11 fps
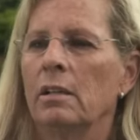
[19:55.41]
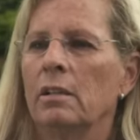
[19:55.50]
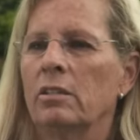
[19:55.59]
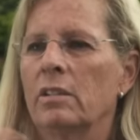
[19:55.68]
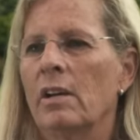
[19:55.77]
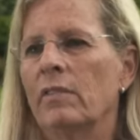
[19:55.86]

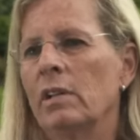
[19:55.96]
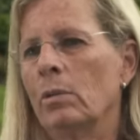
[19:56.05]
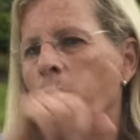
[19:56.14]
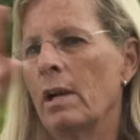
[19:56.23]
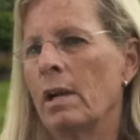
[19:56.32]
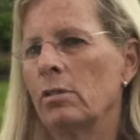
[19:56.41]
Does it have any
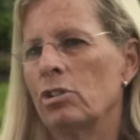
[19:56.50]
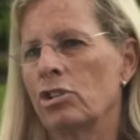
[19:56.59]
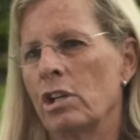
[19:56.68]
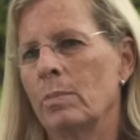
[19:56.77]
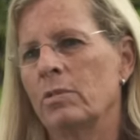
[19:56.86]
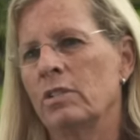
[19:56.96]
round
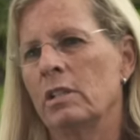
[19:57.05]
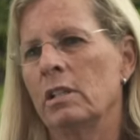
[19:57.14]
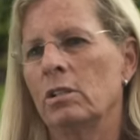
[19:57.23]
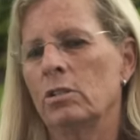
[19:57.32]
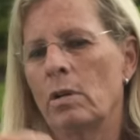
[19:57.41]
shapes in it?